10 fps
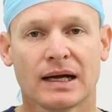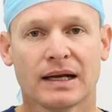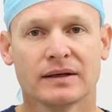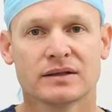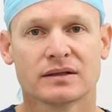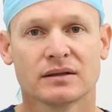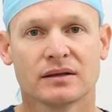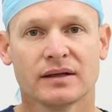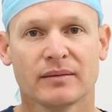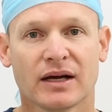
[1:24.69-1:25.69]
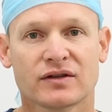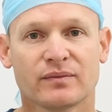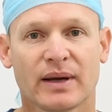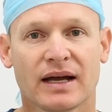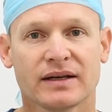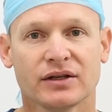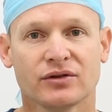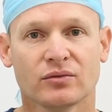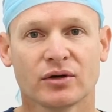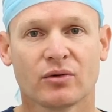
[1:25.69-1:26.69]
and the amount of padding
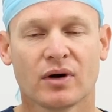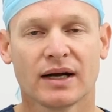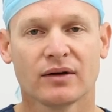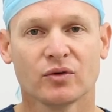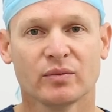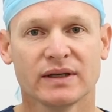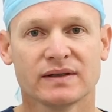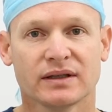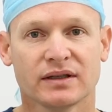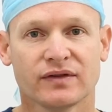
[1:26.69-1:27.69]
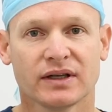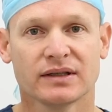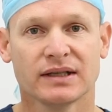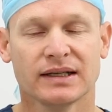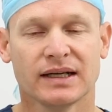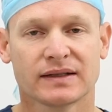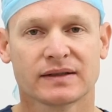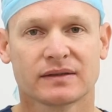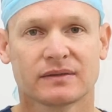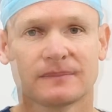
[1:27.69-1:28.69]
you'll require will be significantly
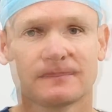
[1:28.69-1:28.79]
less.